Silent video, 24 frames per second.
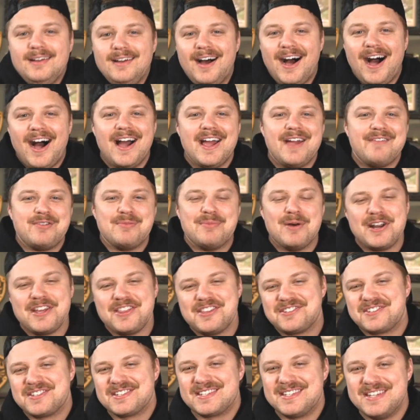Hi everybody,
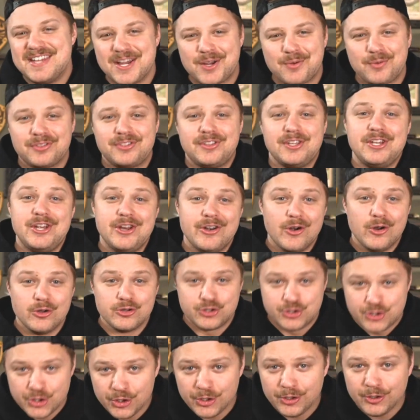this is Nick with the Heroes
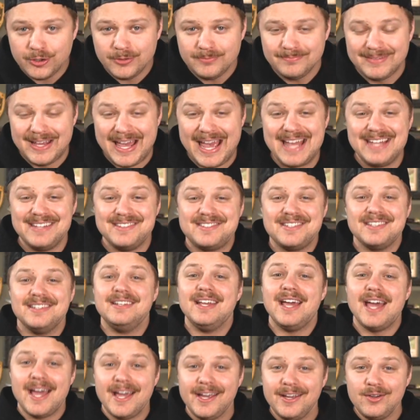Journal, and
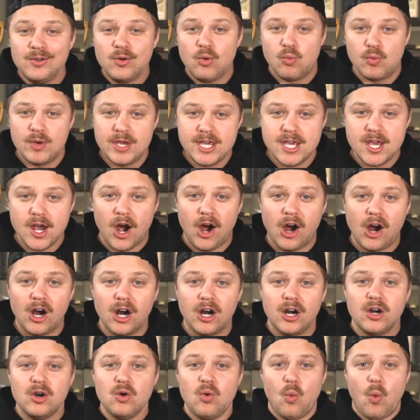today we
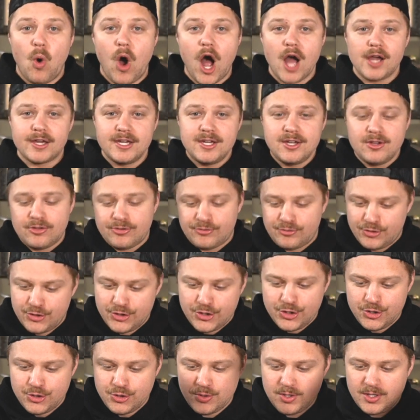are walking
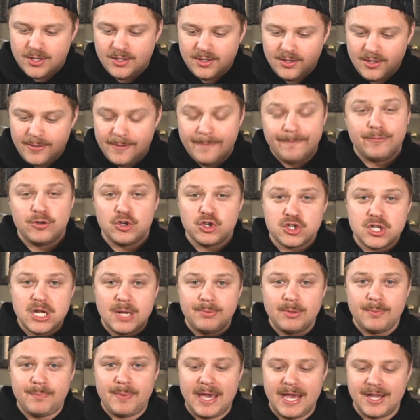through the first
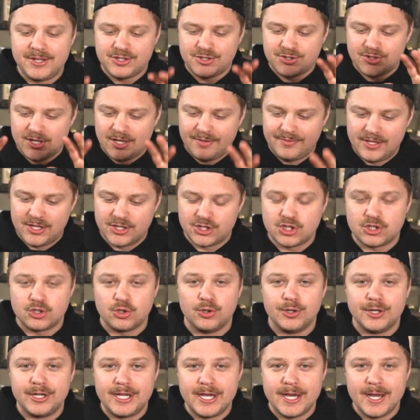couple pages of the
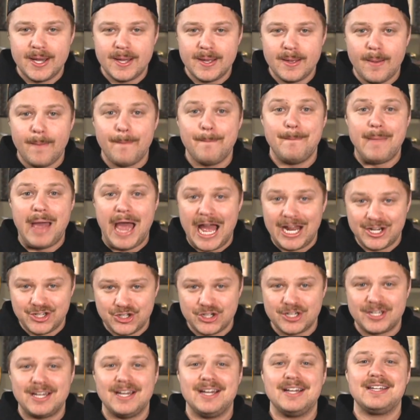Istoria
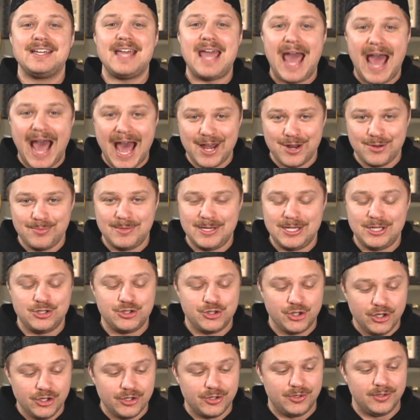Magic Academy
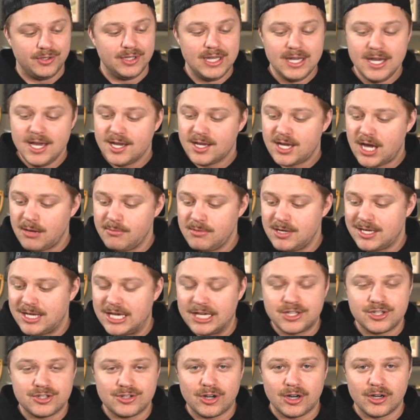journal, coming to
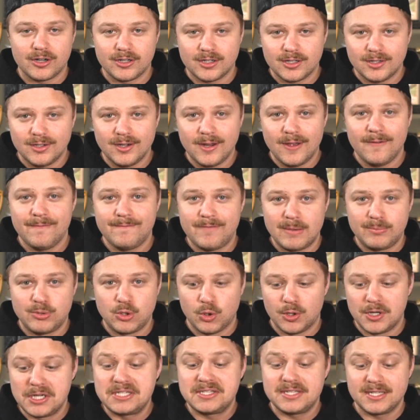Kickstarter
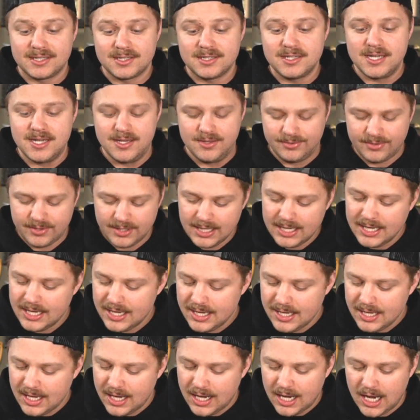February
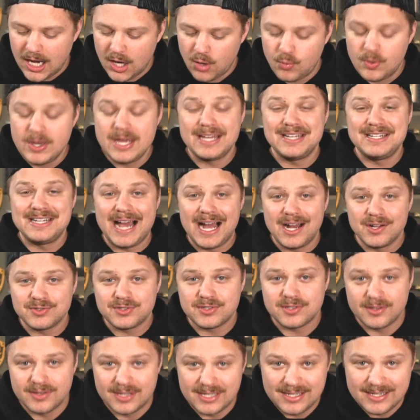16th. We
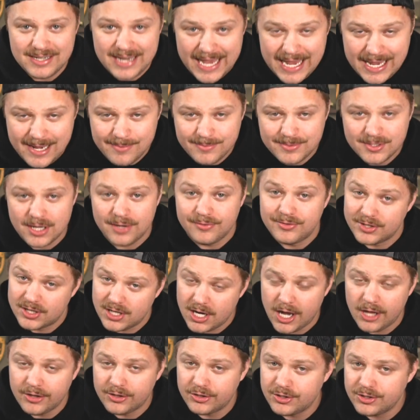announced the names of the
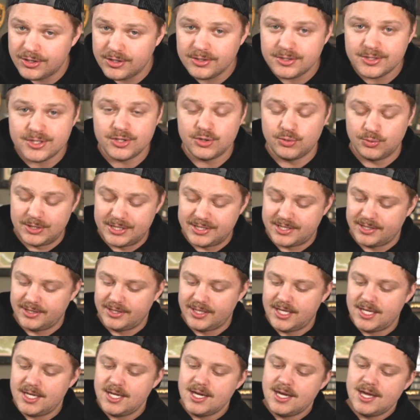colors
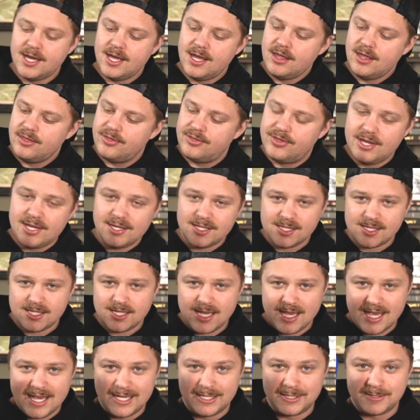recently. This
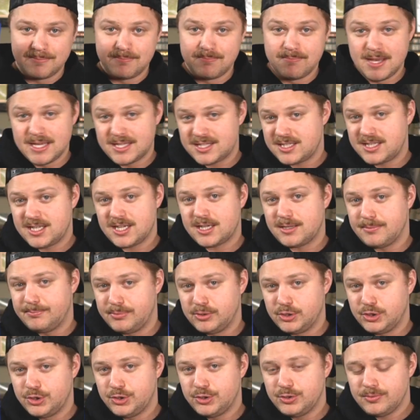is Mystic
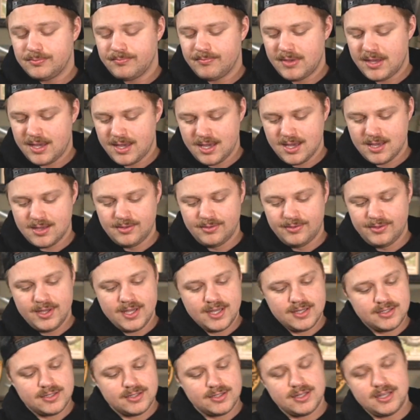Blue, and
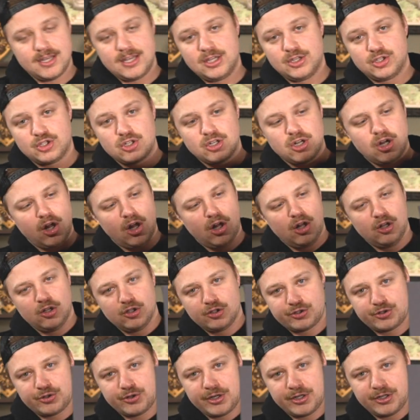this is
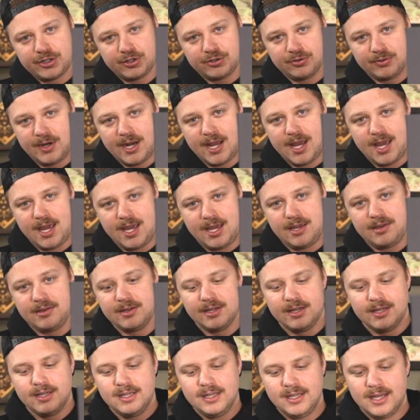Cauldron Gray.
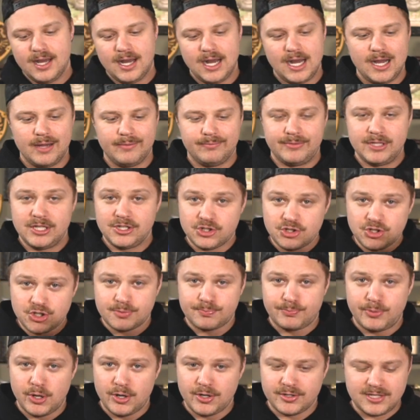These are
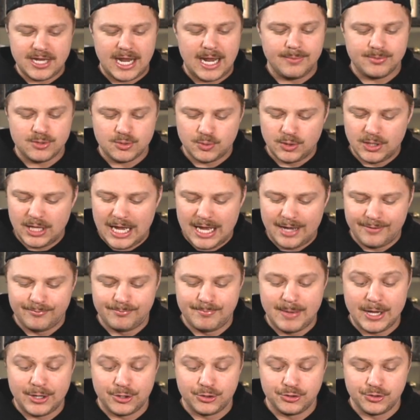just prototypes. We'll have
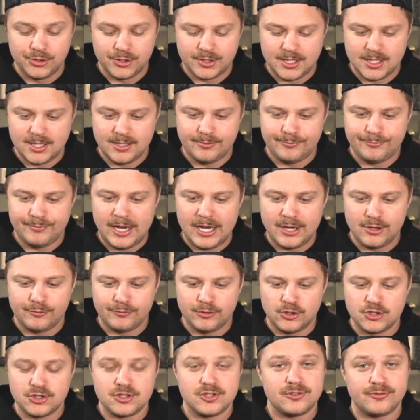better looking final
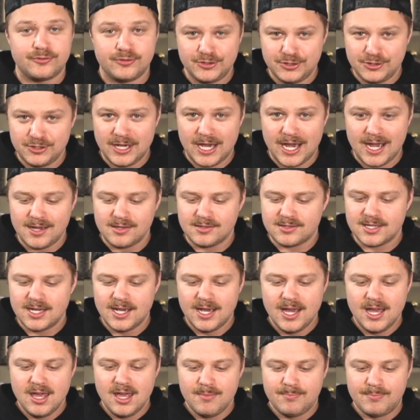versions for you guys,
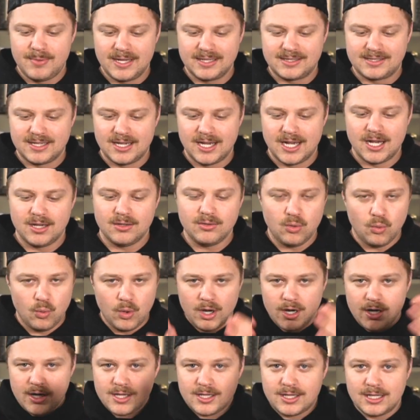but
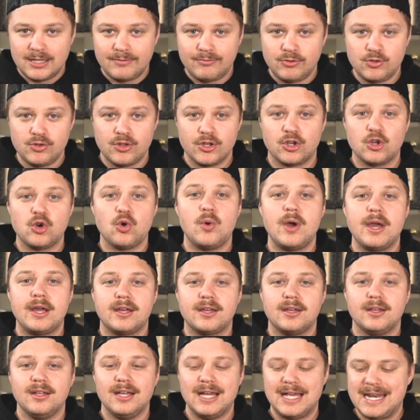wanted to give you the quick
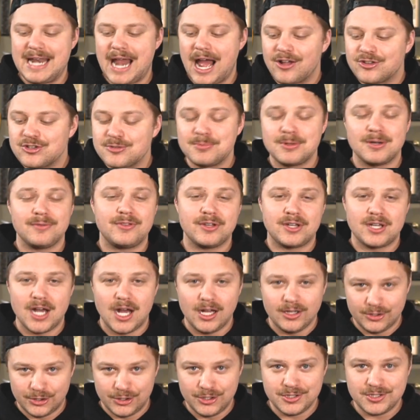announcement of the
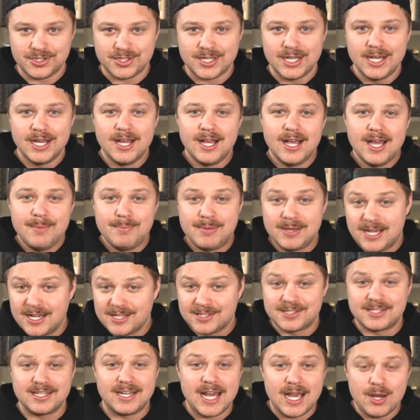colors,
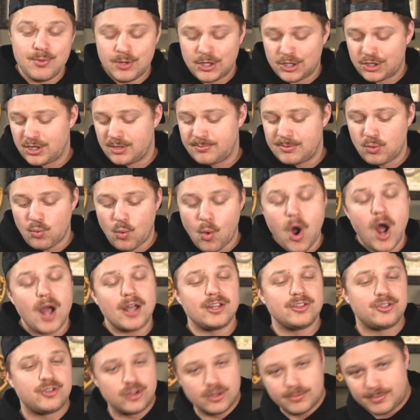because today we're going to be
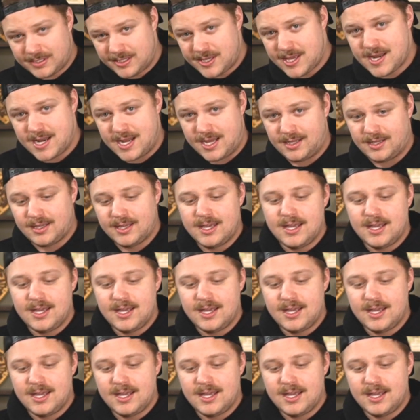walking to the beginning.